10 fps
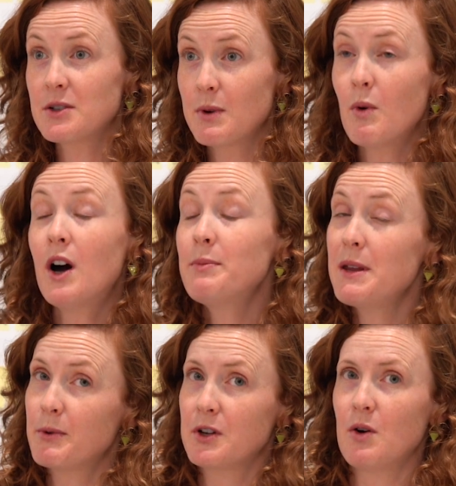We want
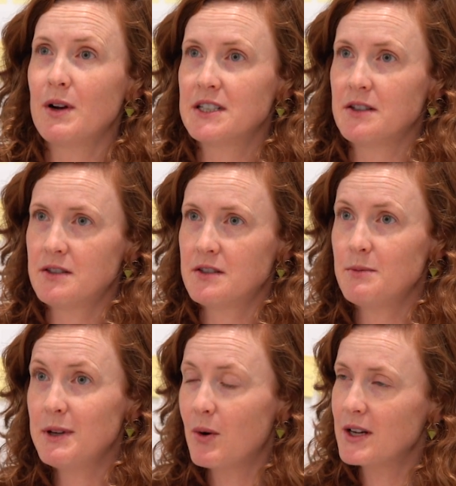people to
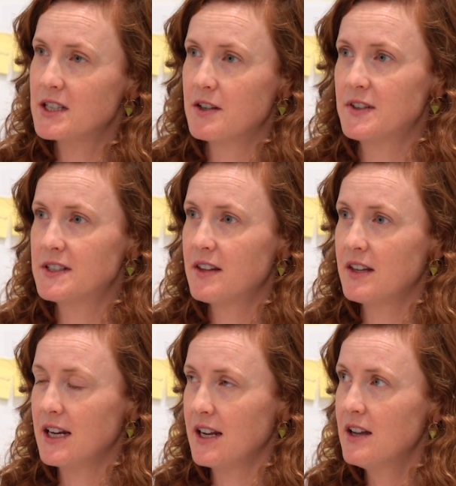be going to the
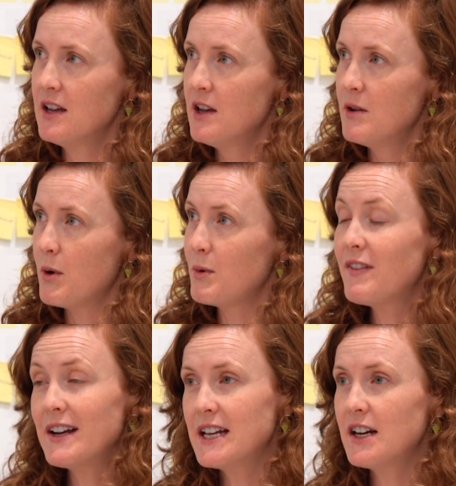facility, but we've
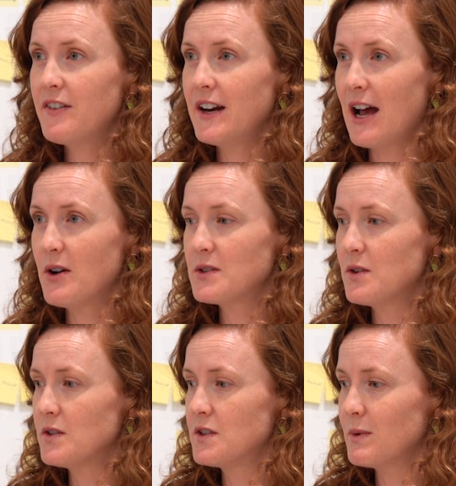identified
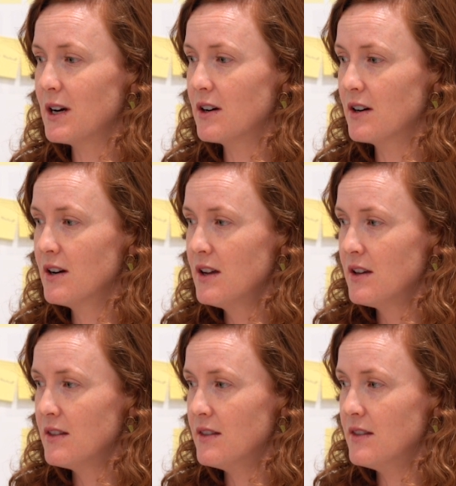households where
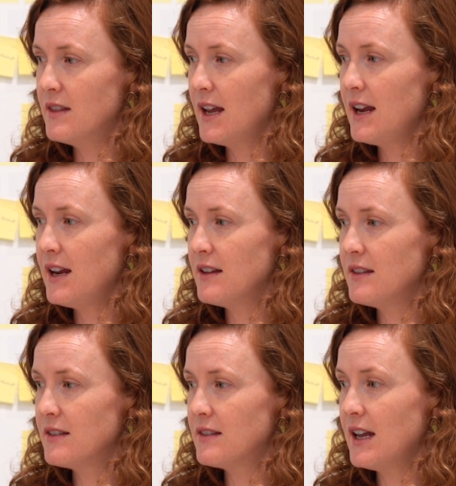they
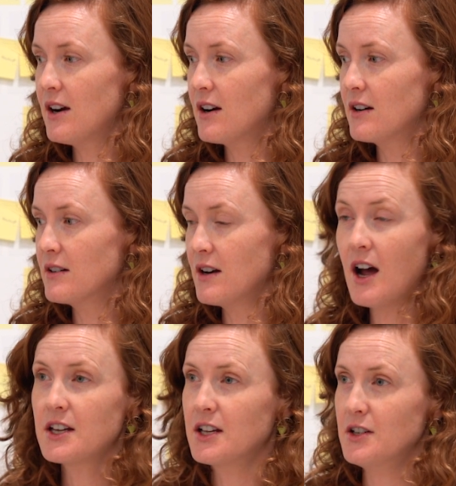are
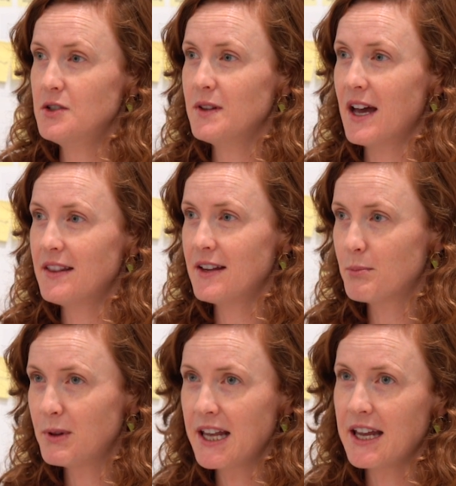not going to do that. Their
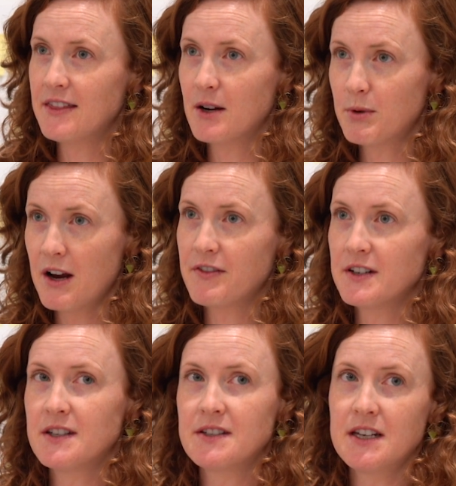
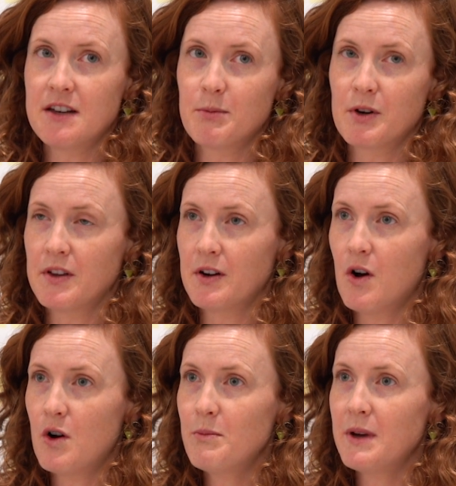preference is to give birth at
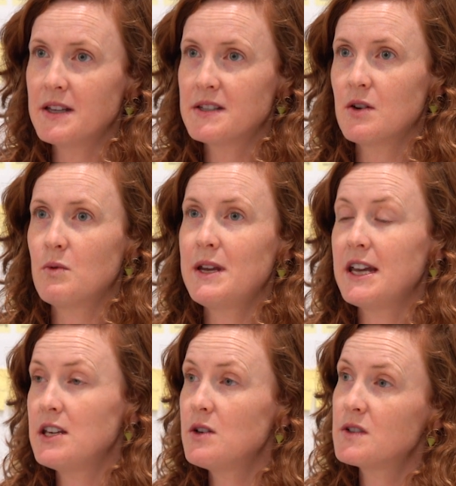home, and so we
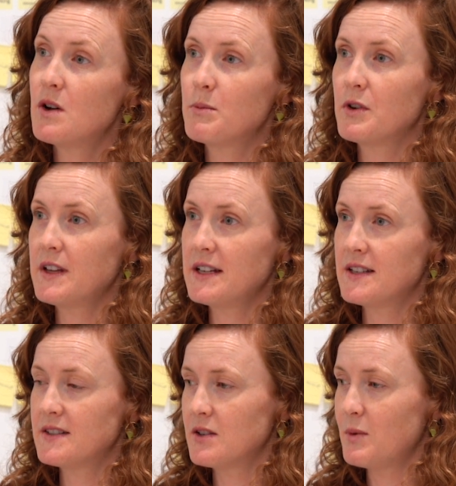can use home birth kits
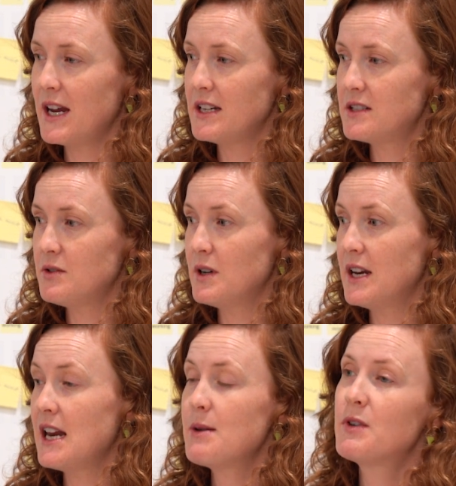as a way to
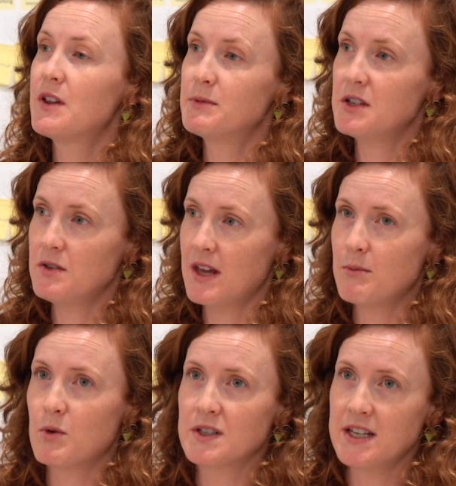enable them to do
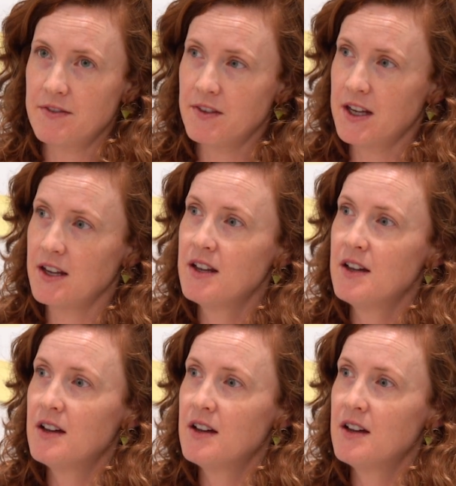that more safely.